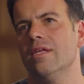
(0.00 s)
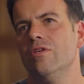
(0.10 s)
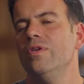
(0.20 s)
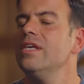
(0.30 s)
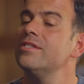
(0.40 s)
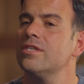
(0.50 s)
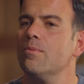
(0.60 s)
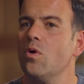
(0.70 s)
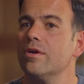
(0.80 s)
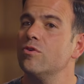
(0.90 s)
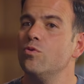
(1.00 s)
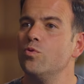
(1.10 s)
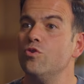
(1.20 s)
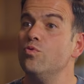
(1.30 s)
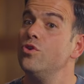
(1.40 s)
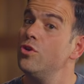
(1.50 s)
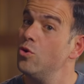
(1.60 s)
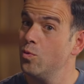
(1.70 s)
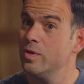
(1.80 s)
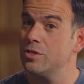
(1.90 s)
you needed someone who you
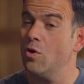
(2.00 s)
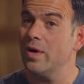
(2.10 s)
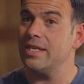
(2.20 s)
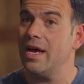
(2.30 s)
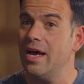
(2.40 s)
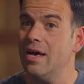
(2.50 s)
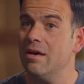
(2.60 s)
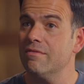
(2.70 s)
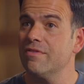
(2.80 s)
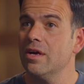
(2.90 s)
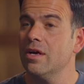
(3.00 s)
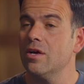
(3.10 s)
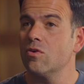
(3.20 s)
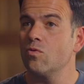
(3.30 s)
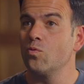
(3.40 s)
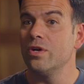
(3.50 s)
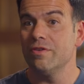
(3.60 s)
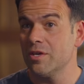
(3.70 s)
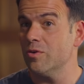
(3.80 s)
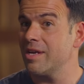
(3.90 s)
knew was going to have
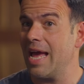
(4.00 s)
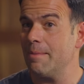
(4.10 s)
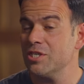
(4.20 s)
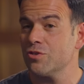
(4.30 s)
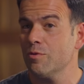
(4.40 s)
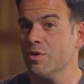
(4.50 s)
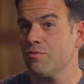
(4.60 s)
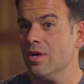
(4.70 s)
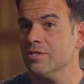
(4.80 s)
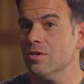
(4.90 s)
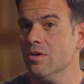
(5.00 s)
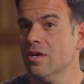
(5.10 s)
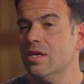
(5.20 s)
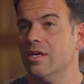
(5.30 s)
really good chemistry with Russell.